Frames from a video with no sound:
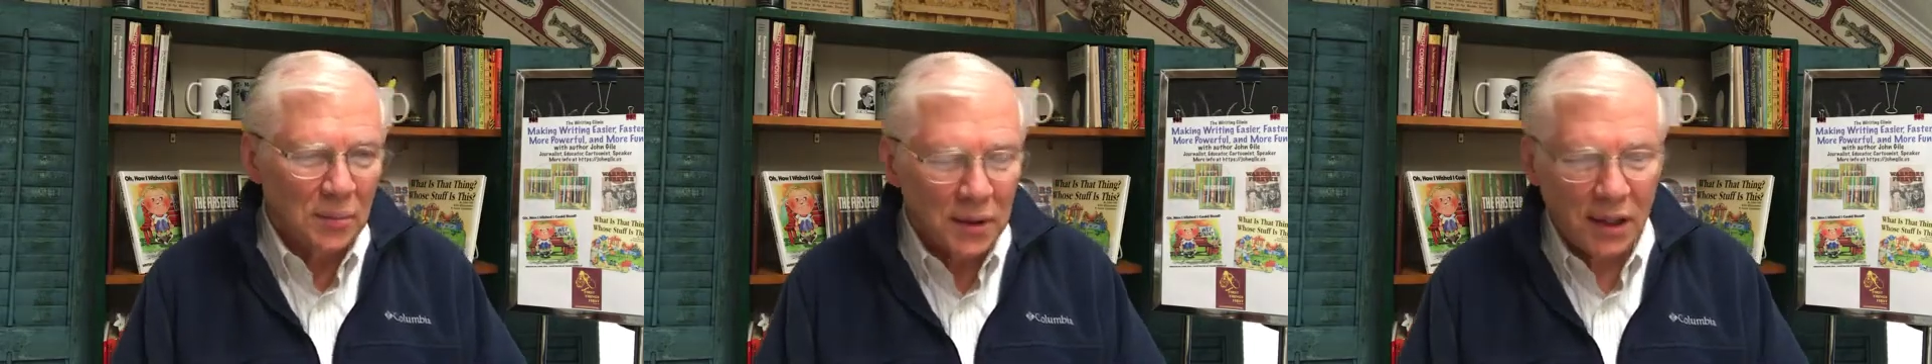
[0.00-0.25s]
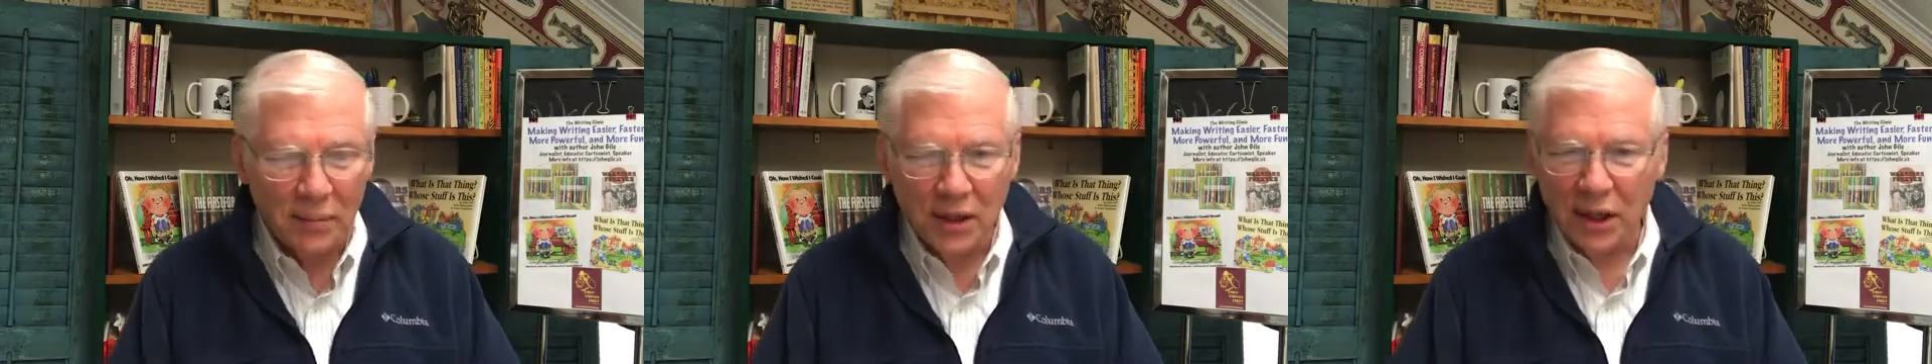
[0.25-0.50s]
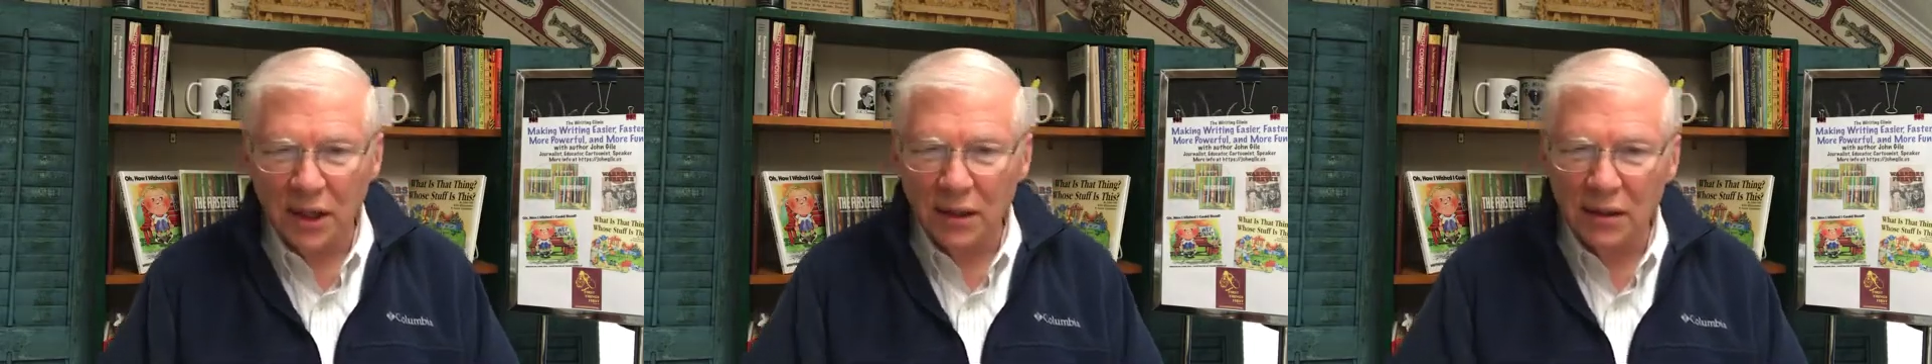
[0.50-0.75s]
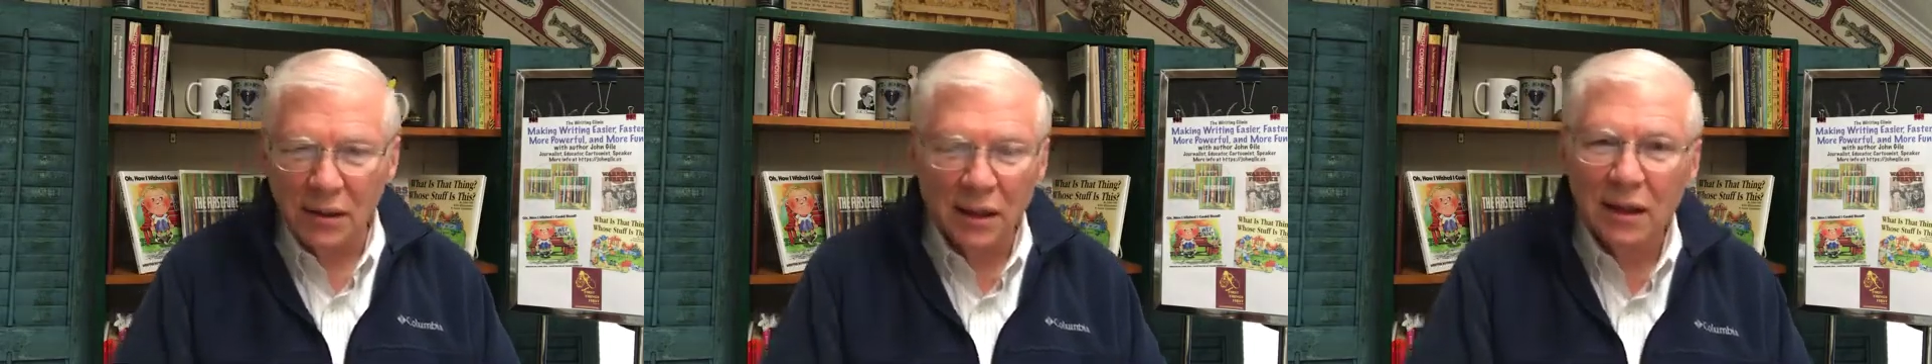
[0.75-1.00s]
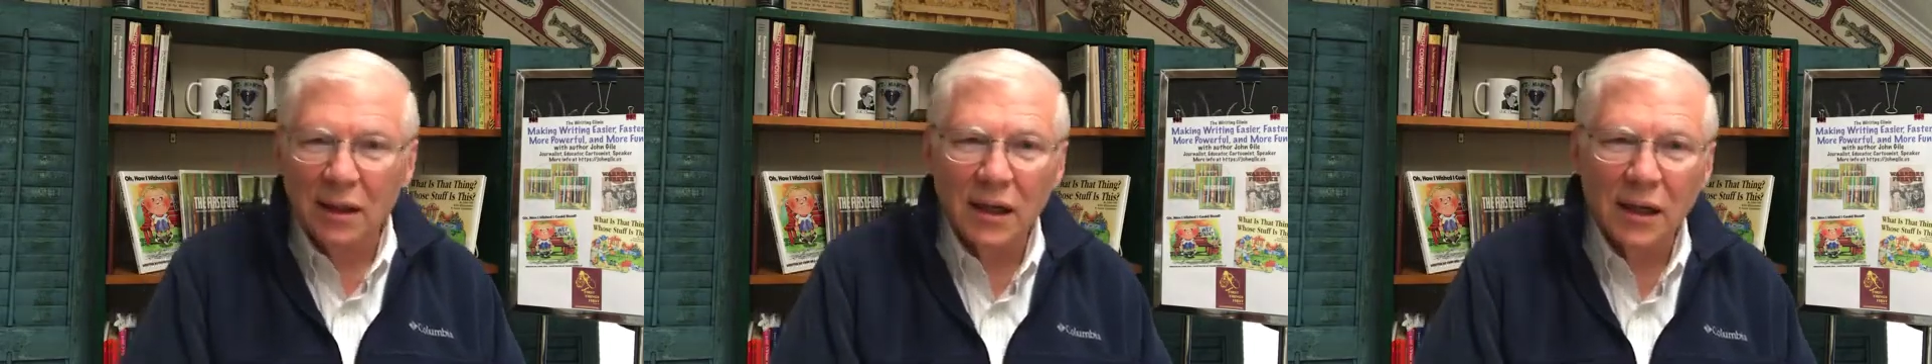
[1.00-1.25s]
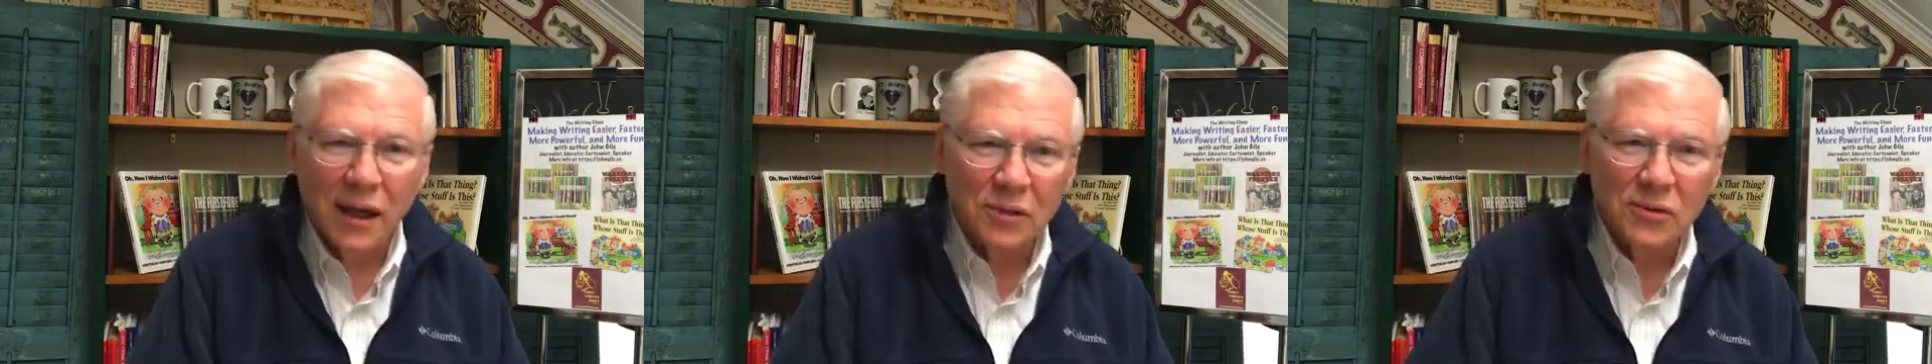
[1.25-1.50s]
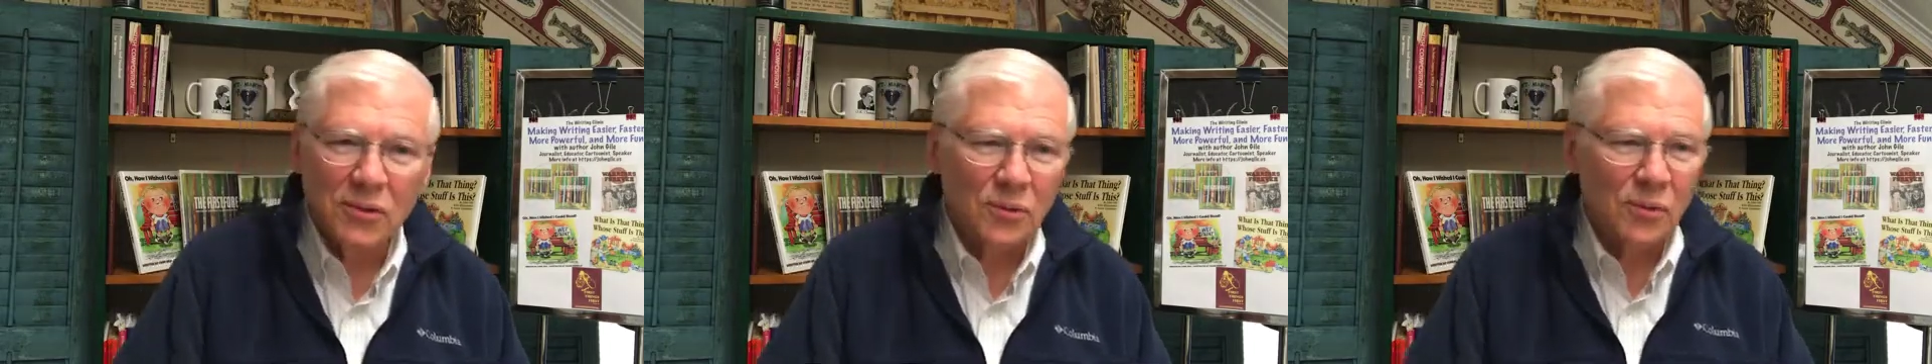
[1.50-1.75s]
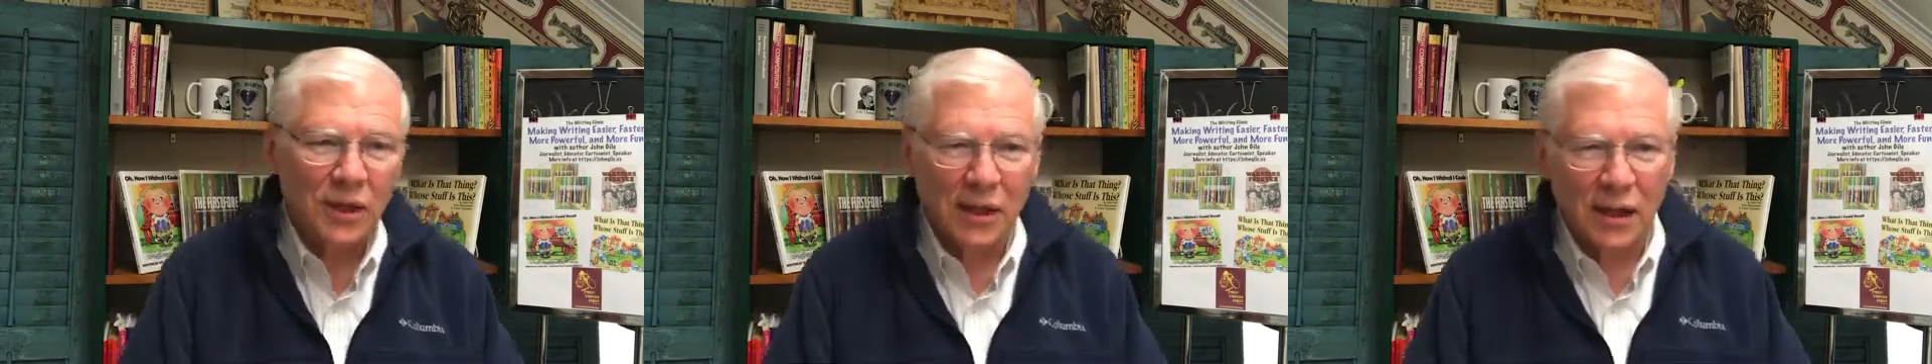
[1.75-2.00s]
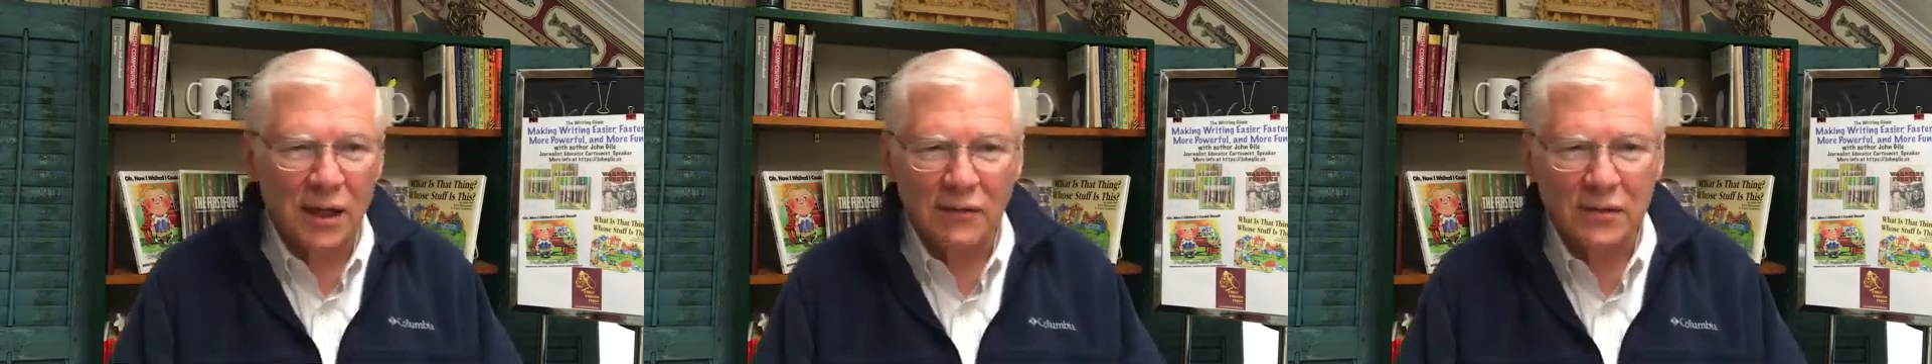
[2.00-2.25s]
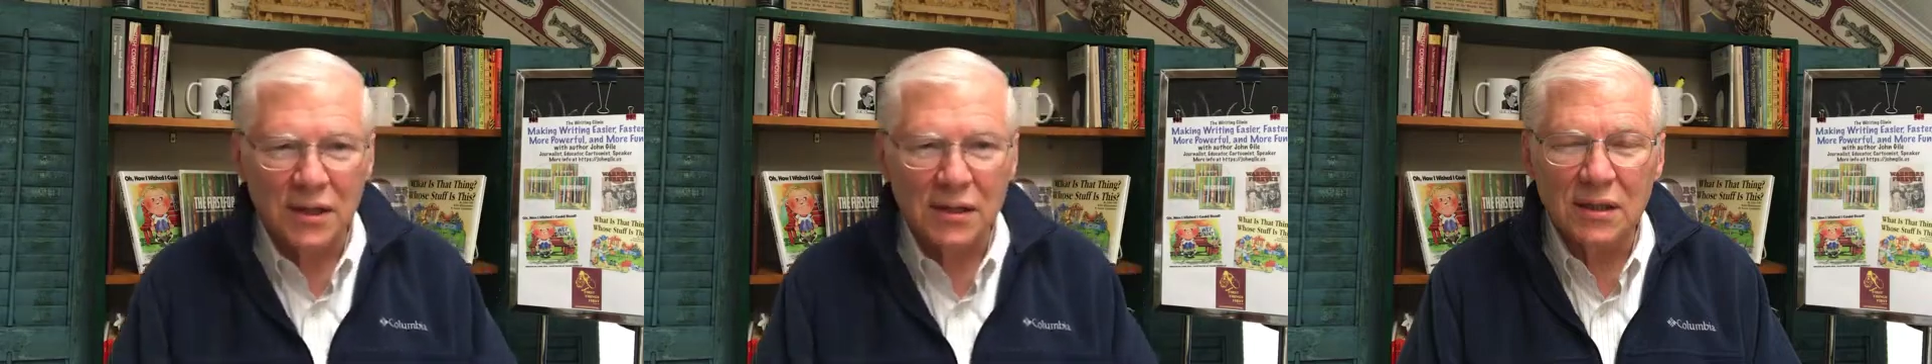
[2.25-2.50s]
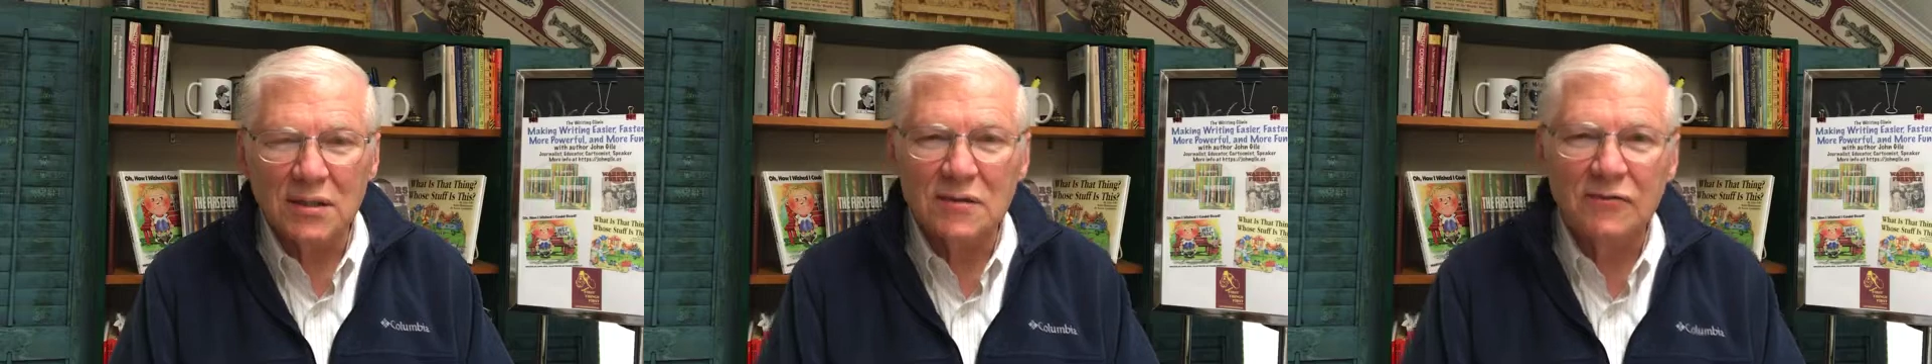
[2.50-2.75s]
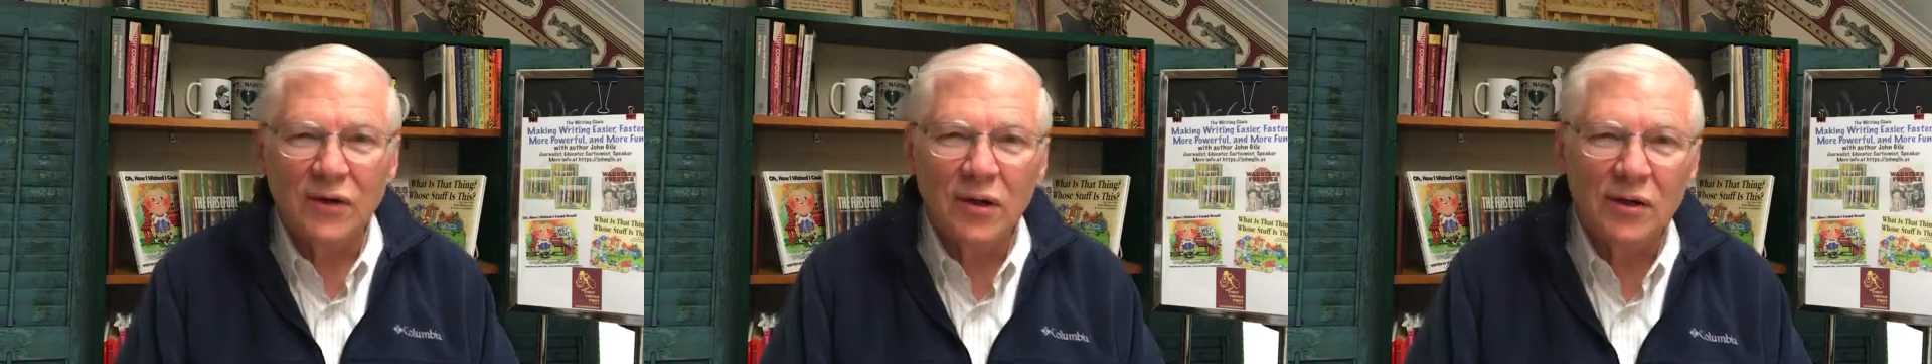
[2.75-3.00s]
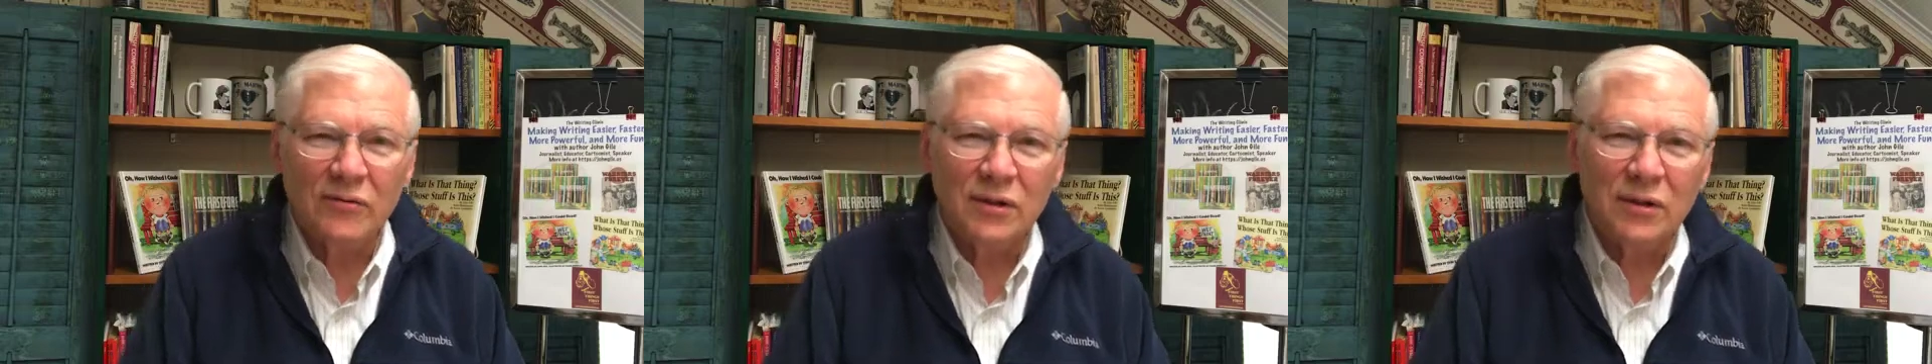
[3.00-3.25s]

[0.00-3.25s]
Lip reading: plumbing and electrical work and everything that's involved?